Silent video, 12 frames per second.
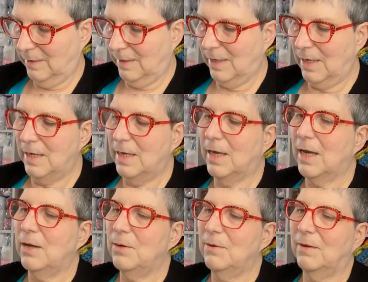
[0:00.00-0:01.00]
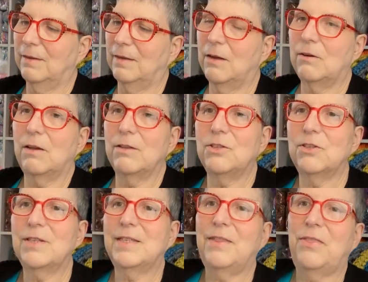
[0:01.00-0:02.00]
There you go. And I
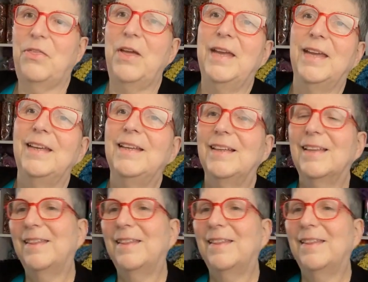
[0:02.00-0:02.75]
just think